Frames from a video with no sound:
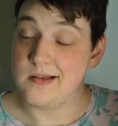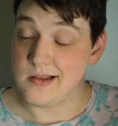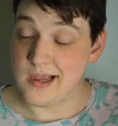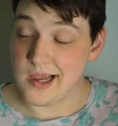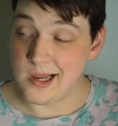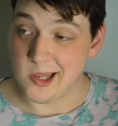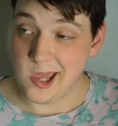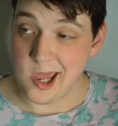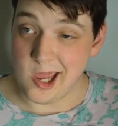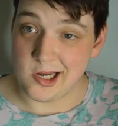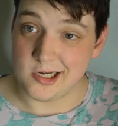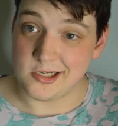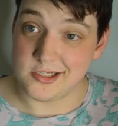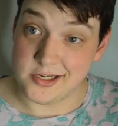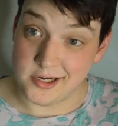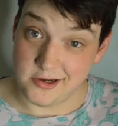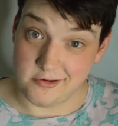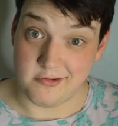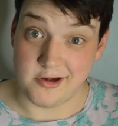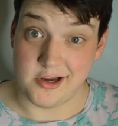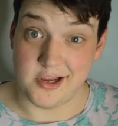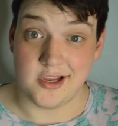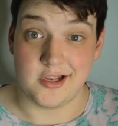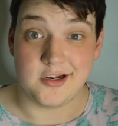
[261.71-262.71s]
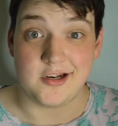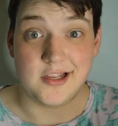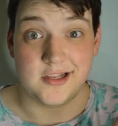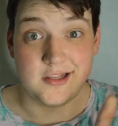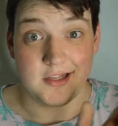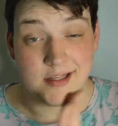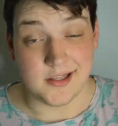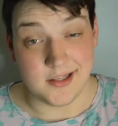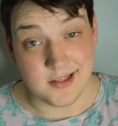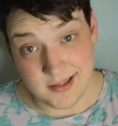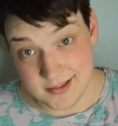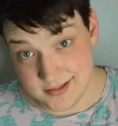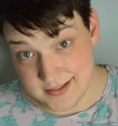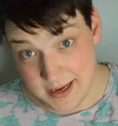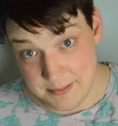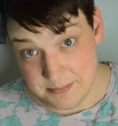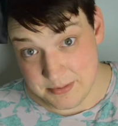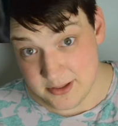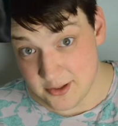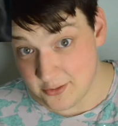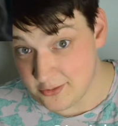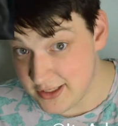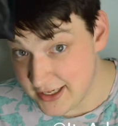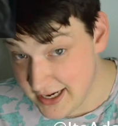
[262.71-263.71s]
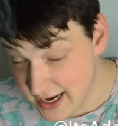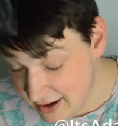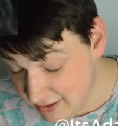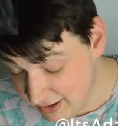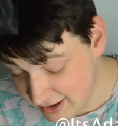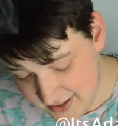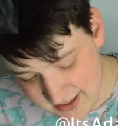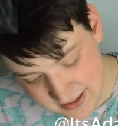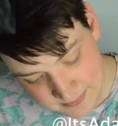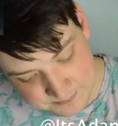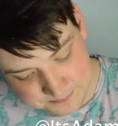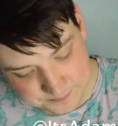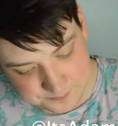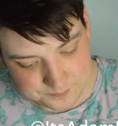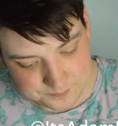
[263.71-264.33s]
aka Tyrion, and in this episode Daenerys,